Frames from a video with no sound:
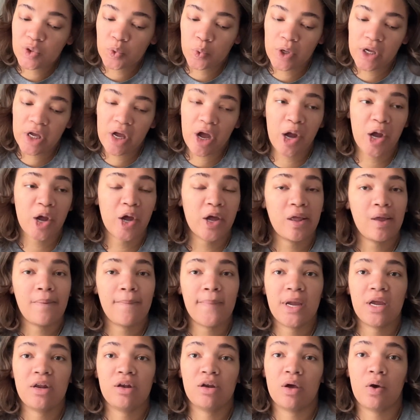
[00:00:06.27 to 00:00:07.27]
we are going to
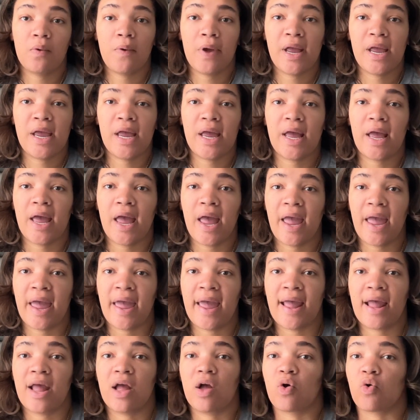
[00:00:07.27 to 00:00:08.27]
be doing
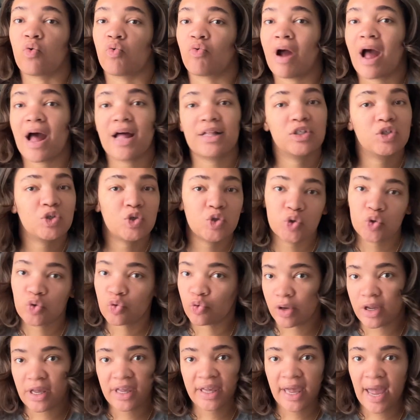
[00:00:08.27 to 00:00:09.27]
a grad school
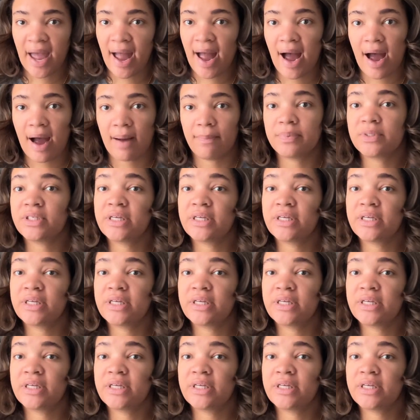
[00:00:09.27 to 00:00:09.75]
recap,